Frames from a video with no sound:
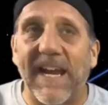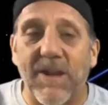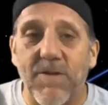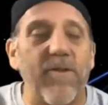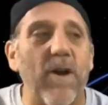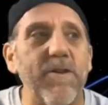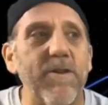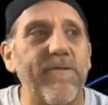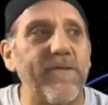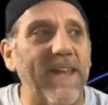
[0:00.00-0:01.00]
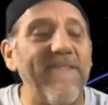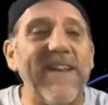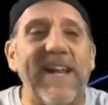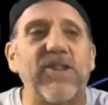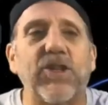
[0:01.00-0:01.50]
You've given
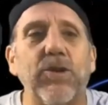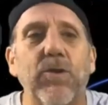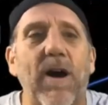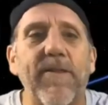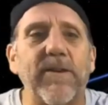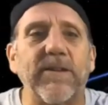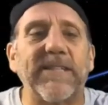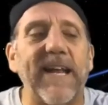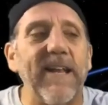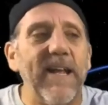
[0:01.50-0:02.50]
it to others that